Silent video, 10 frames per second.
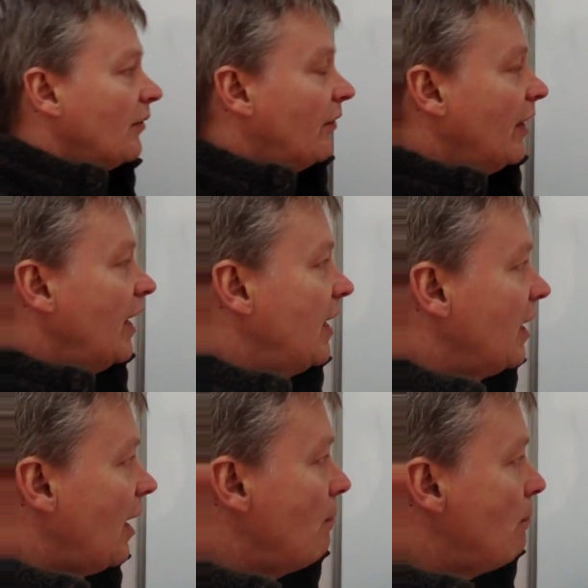
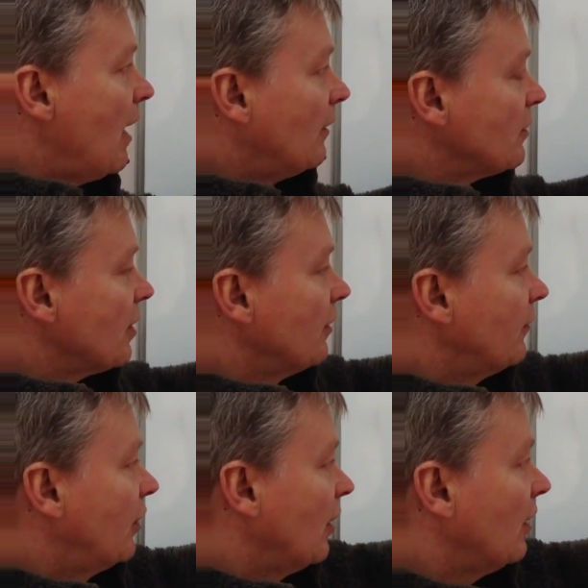the amount
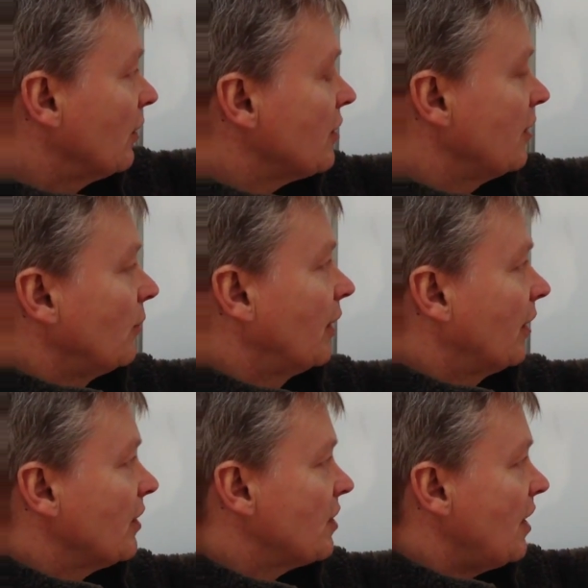of girls that we're
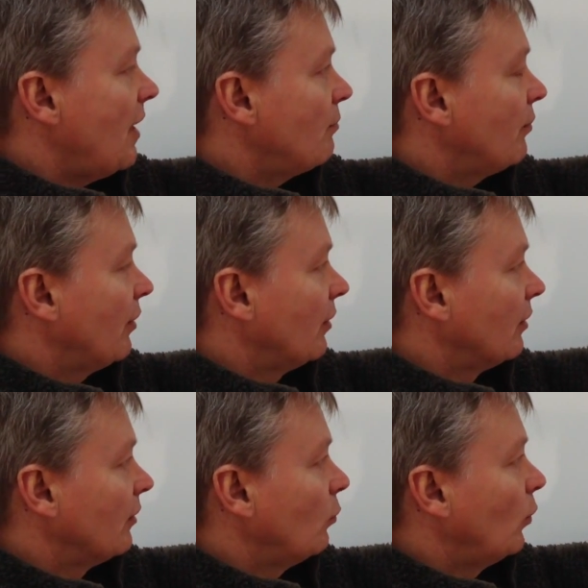going to
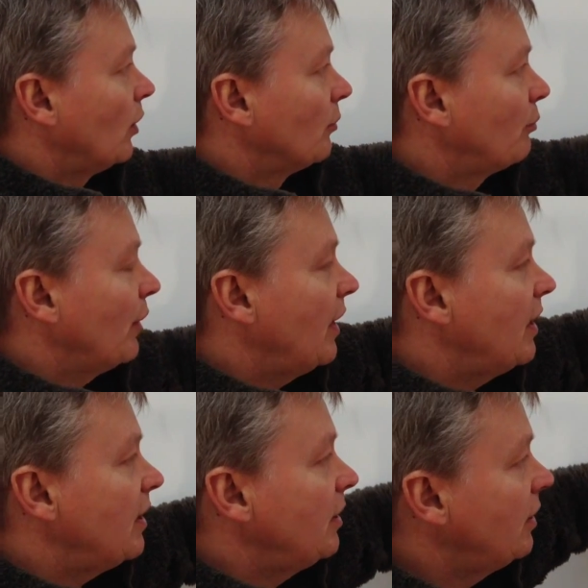sample will
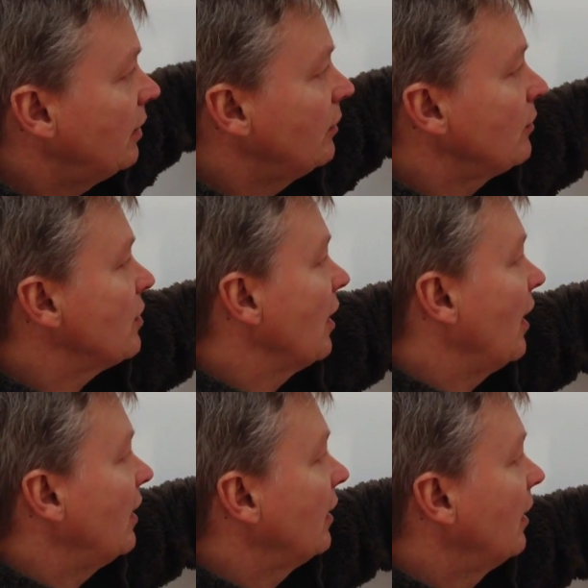be
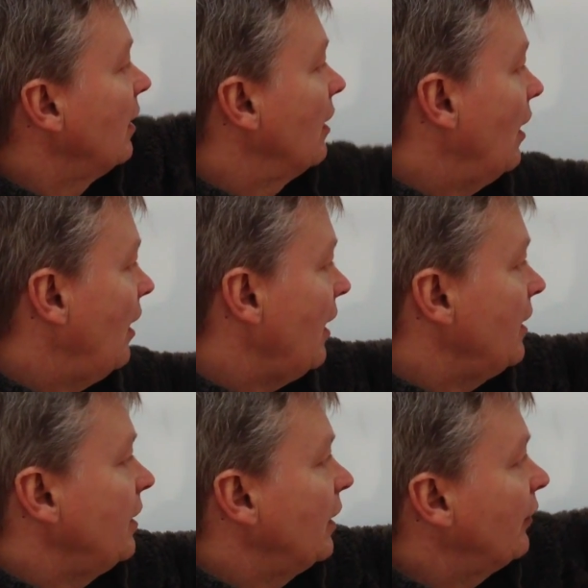using uh,
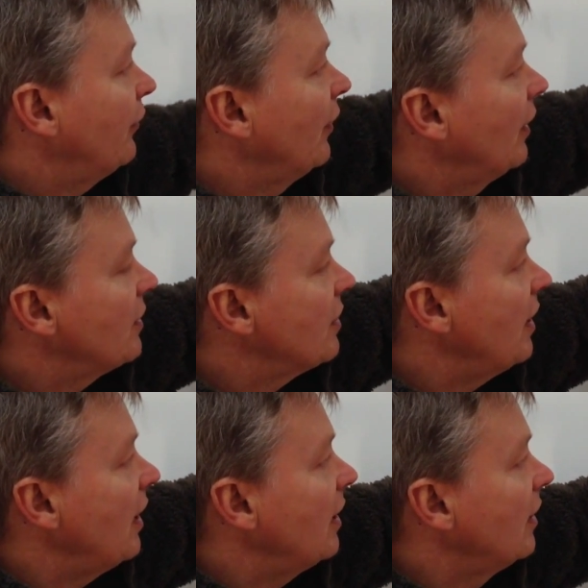in year
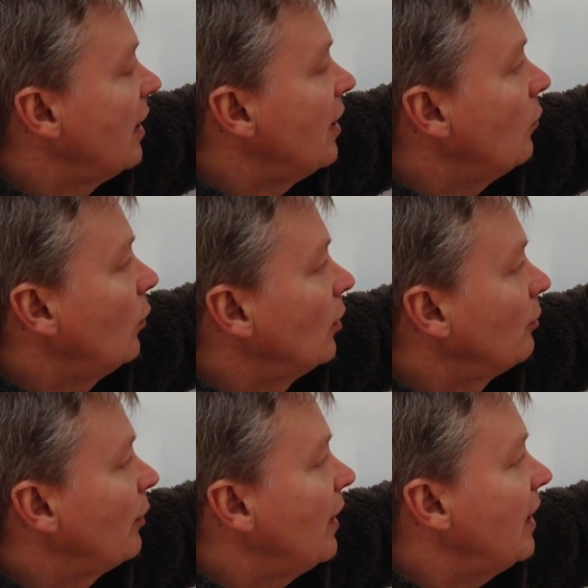13 will
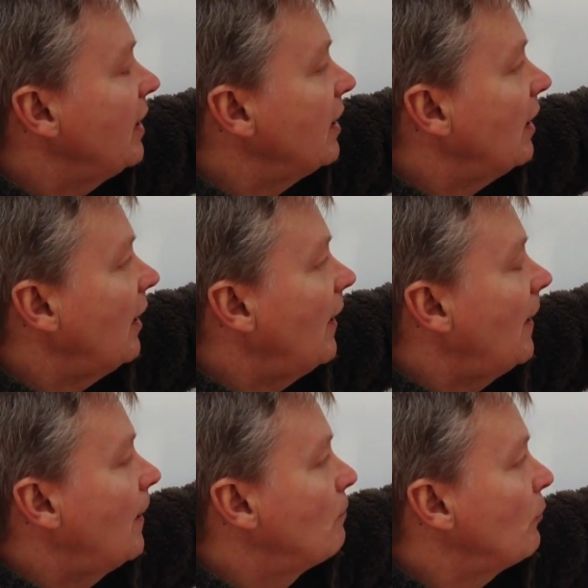be,
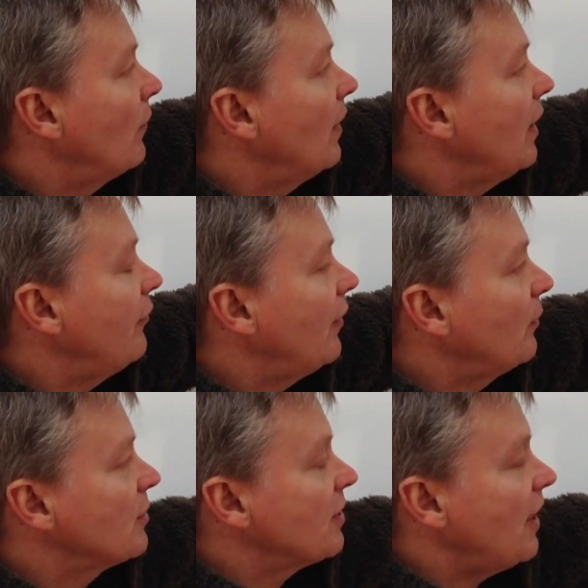um, if
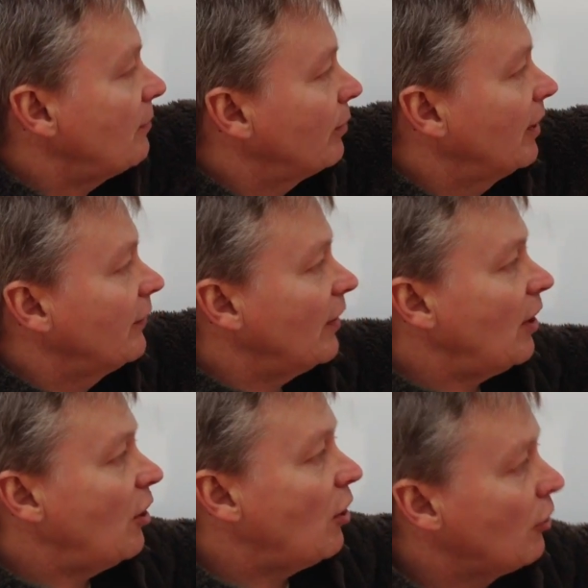I was sampling the
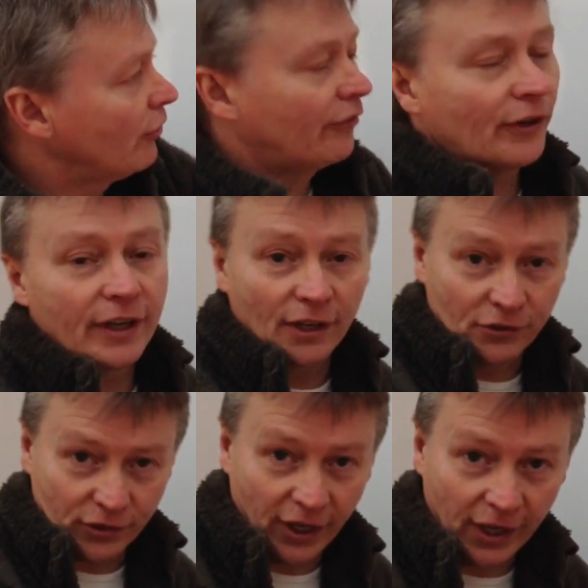whole
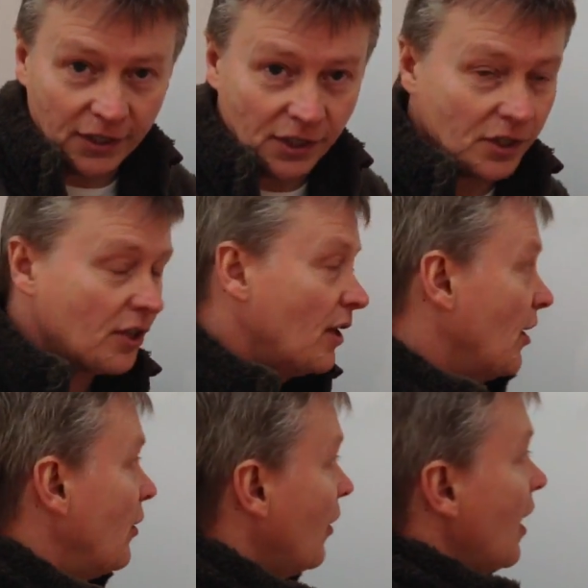
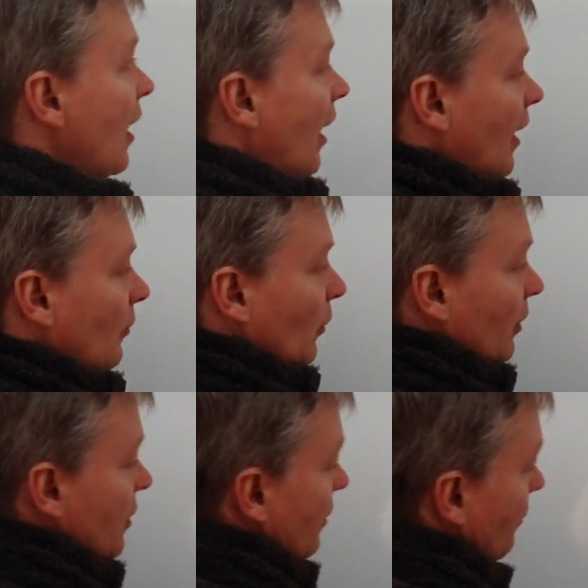382, I
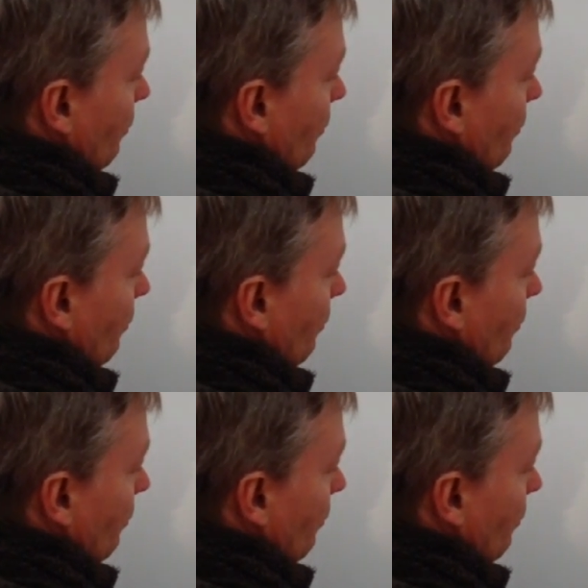would